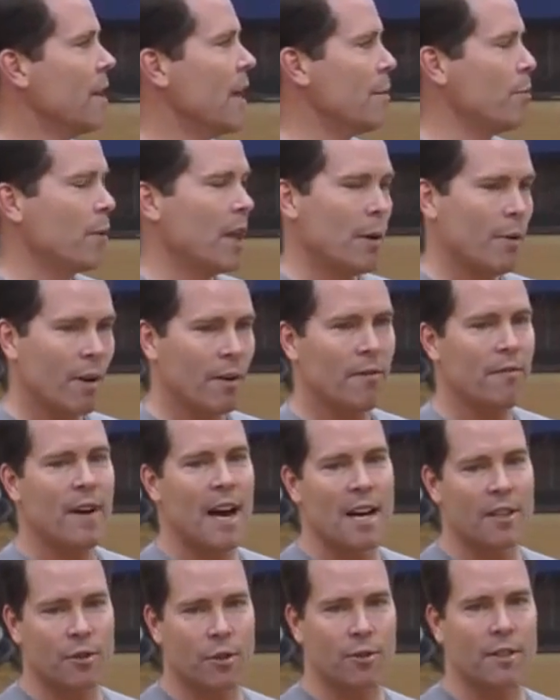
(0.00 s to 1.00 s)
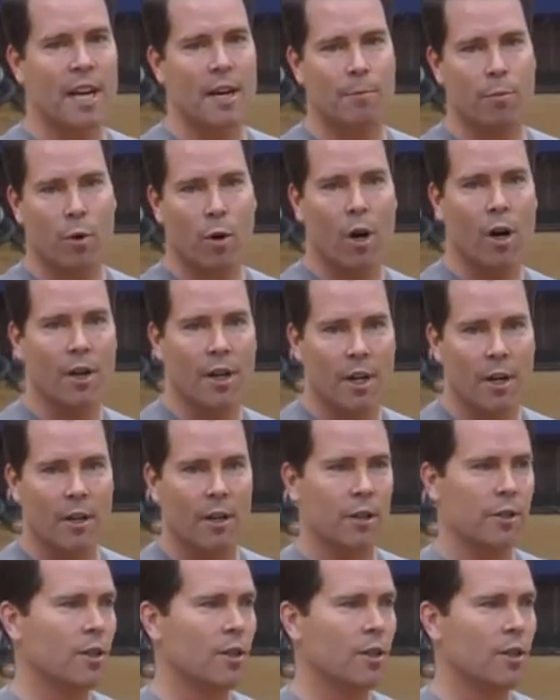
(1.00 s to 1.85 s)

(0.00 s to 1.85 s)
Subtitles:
they play with a faster tempo all year.